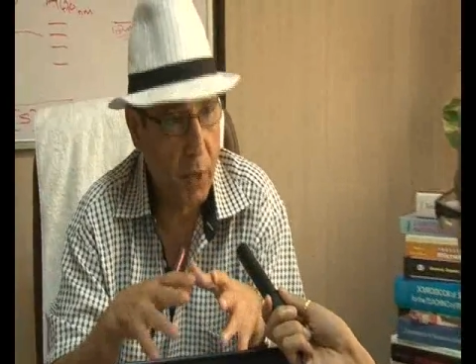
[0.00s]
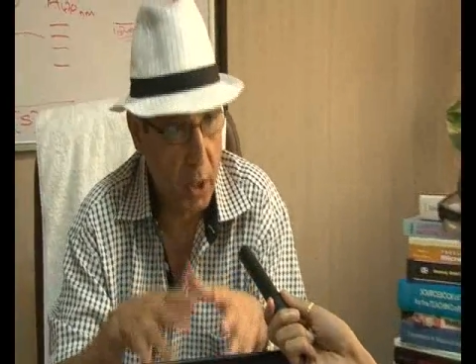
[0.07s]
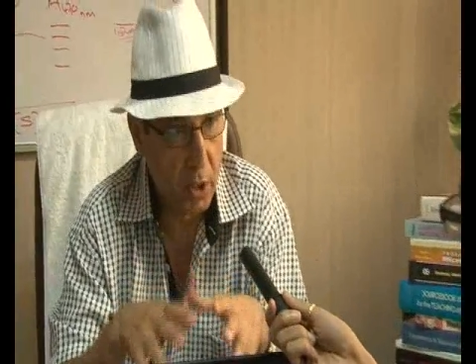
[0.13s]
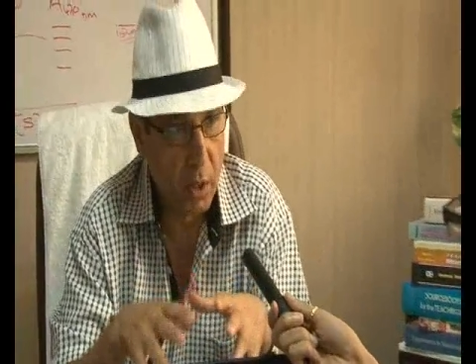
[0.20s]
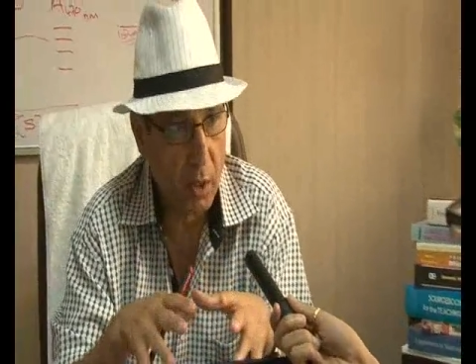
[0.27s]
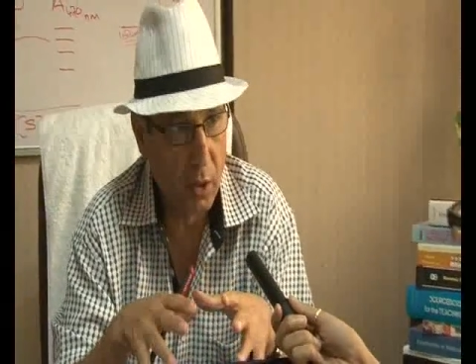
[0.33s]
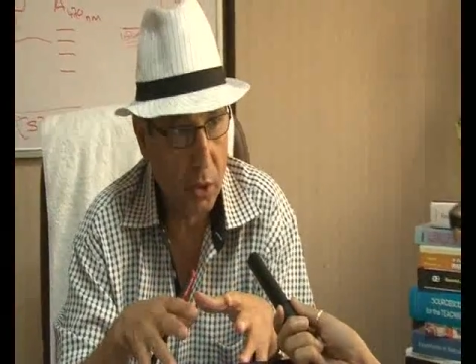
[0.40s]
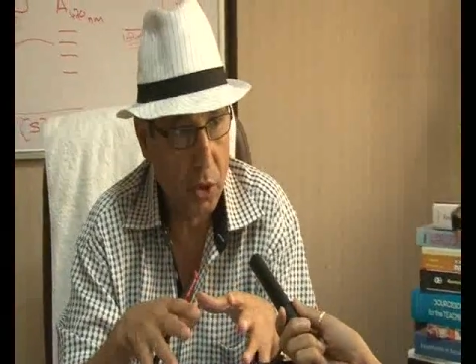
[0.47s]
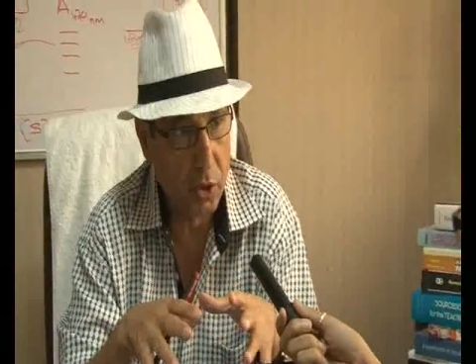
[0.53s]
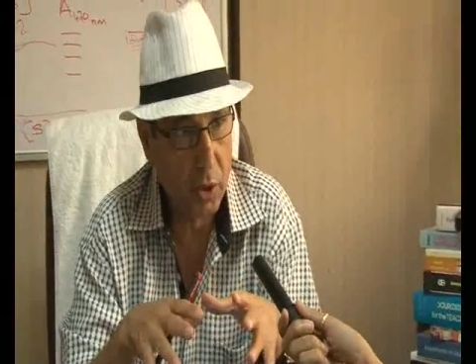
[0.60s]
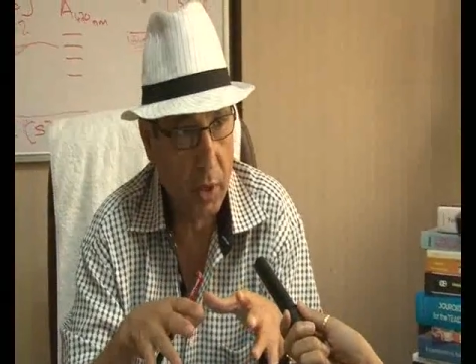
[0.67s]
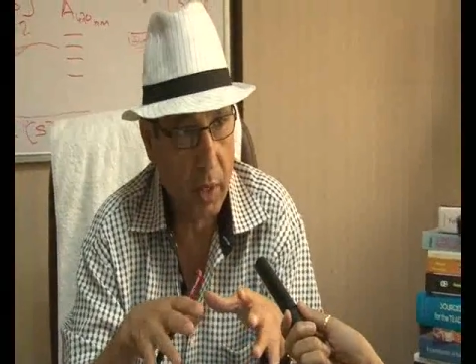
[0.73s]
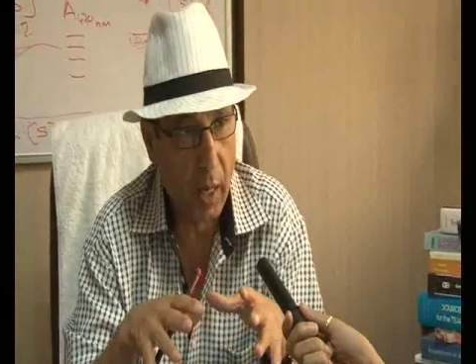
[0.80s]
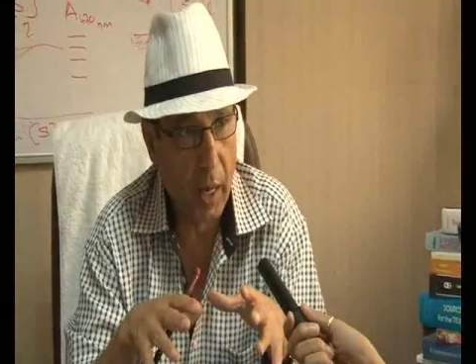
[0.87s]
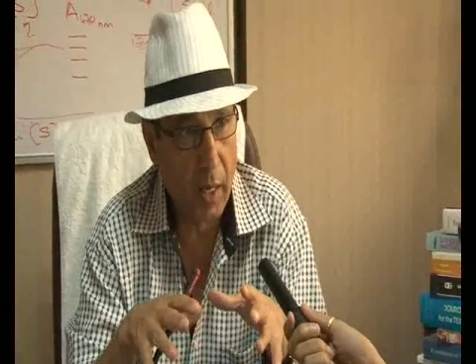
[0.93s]
research
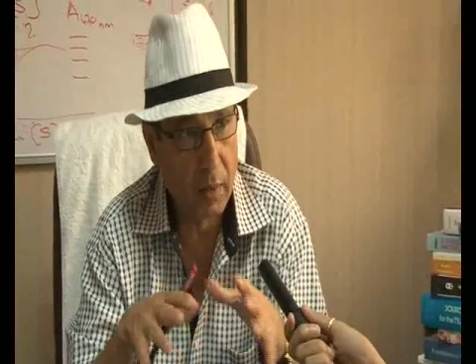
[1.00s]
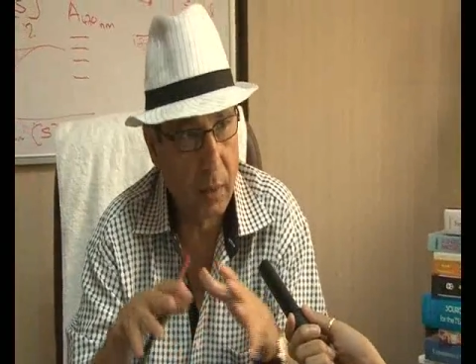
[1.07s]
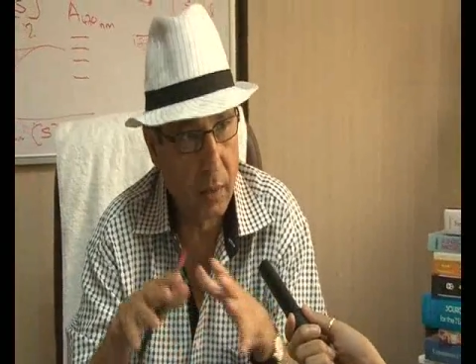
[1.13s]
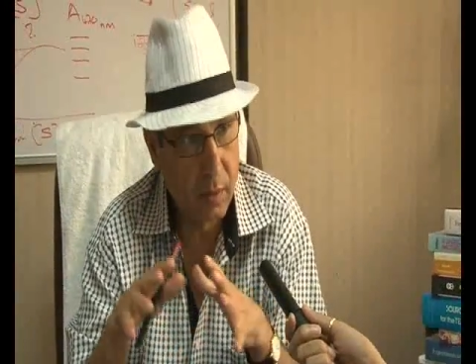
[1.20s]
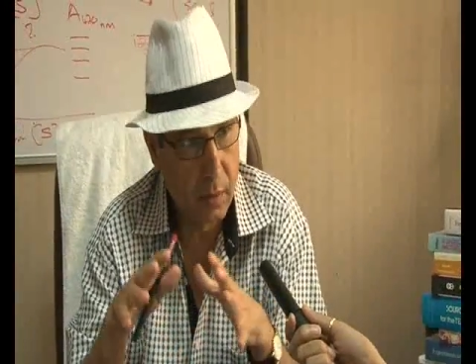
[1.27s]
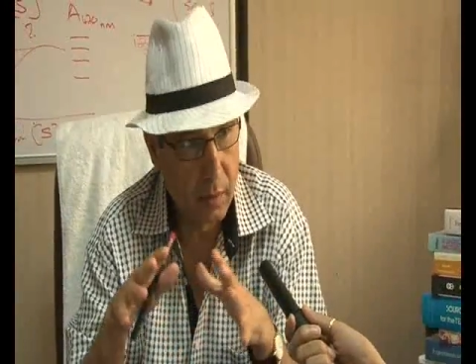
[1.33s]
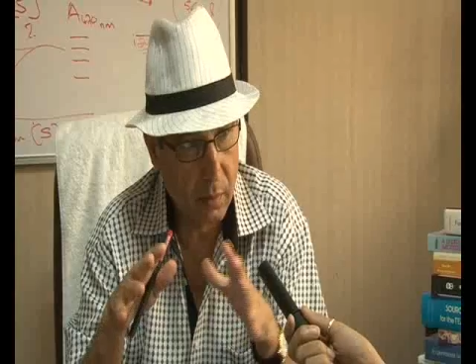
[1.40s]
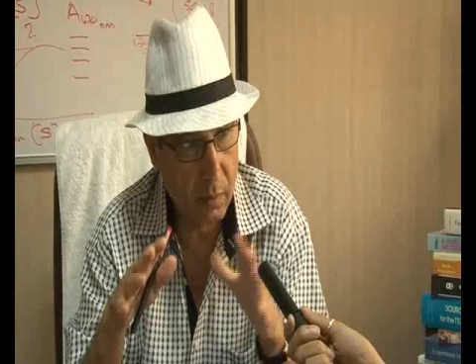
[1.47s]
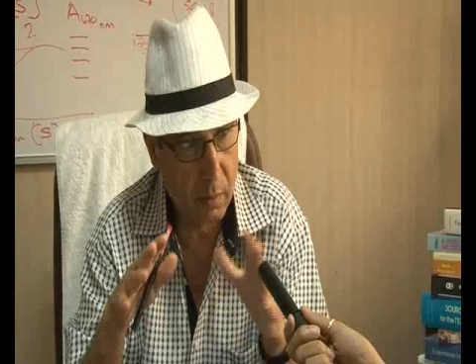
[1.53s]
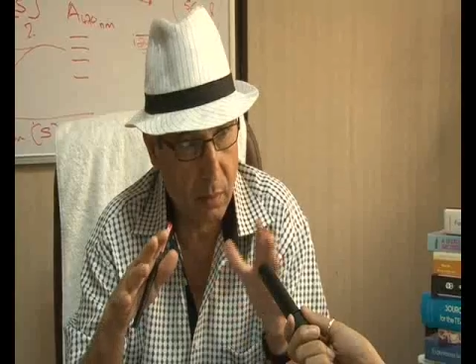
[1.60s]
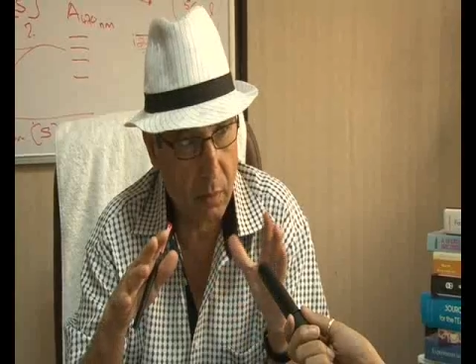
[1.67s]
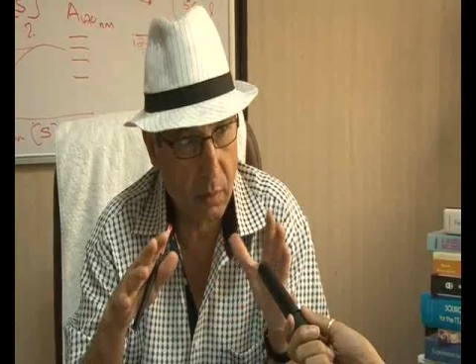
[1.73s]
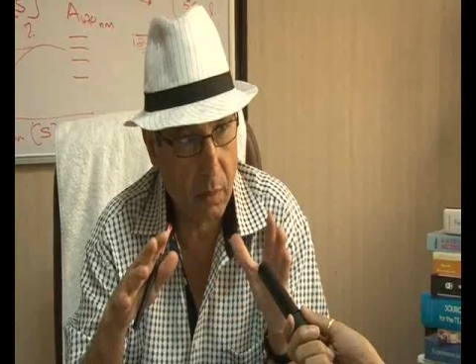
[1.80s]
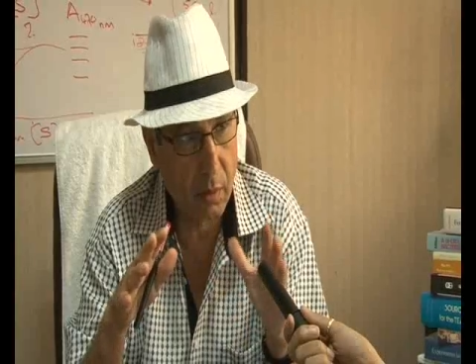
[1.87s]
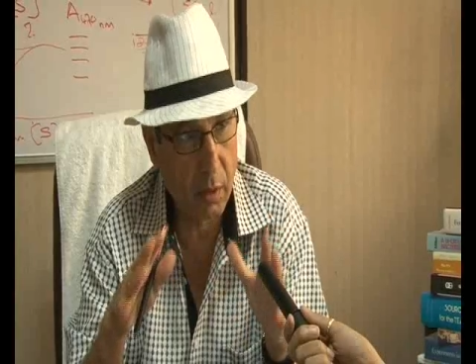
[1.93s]
at
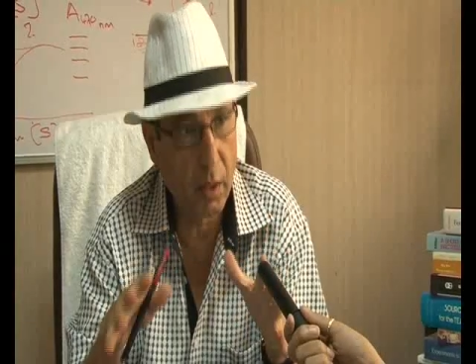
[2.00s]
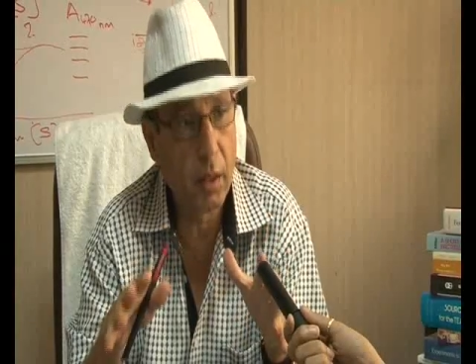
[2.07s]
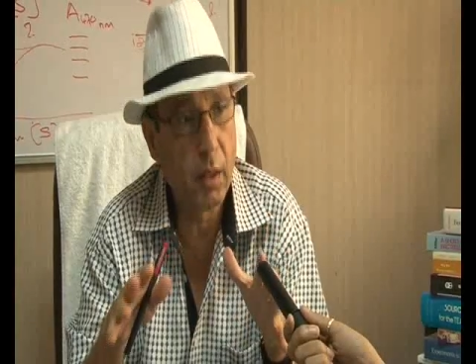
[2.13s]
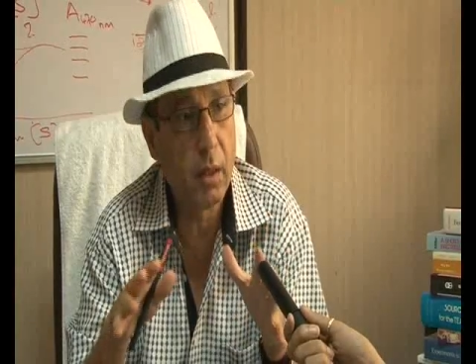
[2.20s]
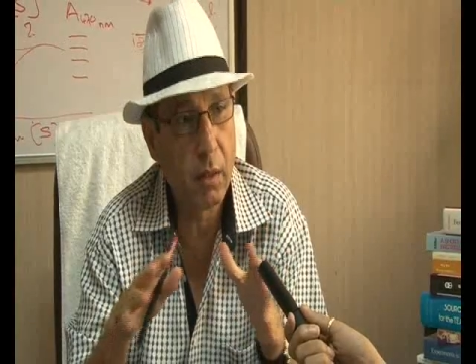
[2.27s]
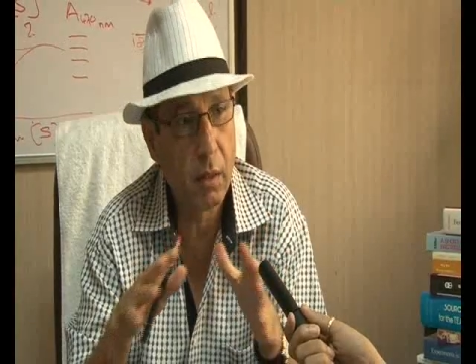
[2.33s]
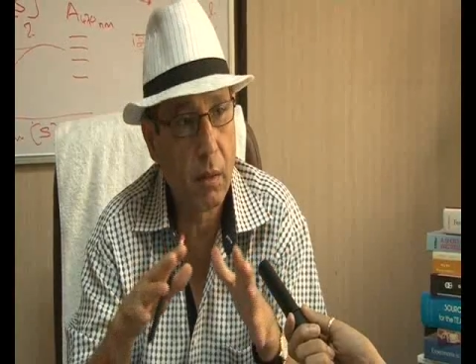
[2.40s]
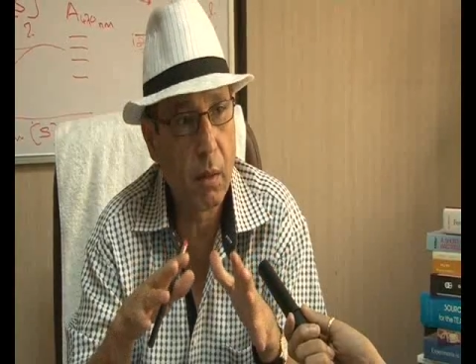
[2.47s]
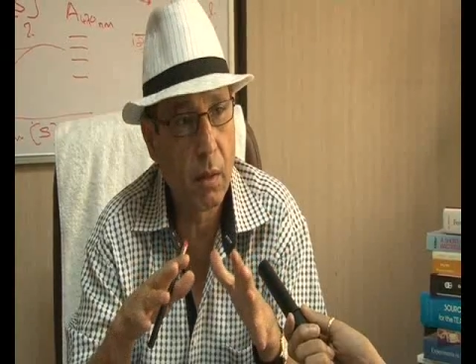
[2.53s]
the